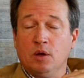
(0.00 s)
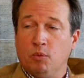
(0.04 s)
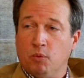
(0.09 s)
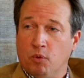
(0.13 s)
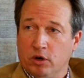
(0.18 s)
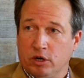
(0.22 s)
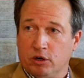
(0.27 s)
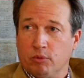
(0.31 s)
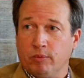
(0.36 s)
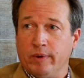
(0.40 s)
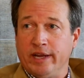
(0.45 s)

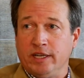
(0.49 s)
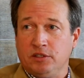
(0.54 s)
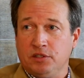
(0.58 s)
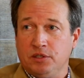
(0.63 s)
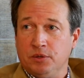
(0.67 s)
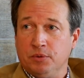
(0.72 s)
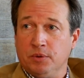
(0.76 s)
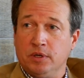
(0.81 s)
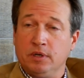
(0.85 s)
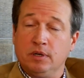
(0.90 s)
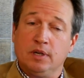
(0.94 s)
What are rates
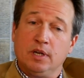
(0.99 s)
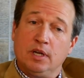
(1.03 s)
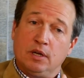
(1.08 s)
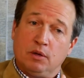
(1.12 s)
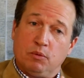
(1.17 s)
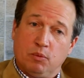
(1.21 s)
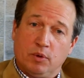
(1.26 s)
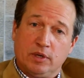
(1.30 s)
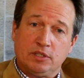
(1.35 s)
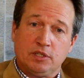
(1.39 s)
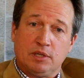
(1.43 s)
doing?
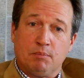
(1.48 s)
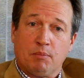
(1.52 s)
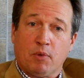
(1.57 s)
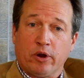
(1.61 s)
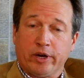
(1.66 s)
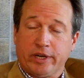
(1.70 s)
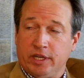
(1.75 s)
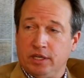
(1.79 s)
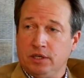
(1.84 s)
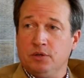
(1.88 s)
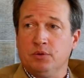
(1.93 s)
What's the
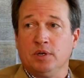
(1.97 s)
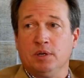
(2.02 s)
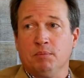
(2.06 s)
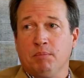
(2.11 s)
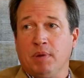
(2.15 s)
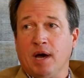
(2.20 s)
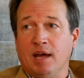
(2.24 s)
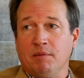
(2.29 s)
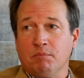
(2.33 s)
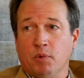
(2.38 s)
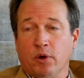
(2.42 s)
market doing in
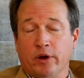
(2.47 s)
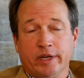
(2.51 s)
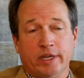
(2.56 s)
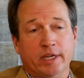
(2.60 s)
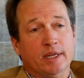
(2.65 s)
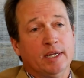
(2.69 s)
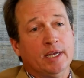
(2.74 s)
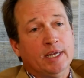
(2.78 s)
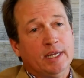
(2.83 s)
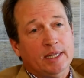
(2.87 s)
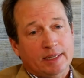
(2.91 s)
bond
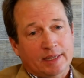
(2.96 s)
market?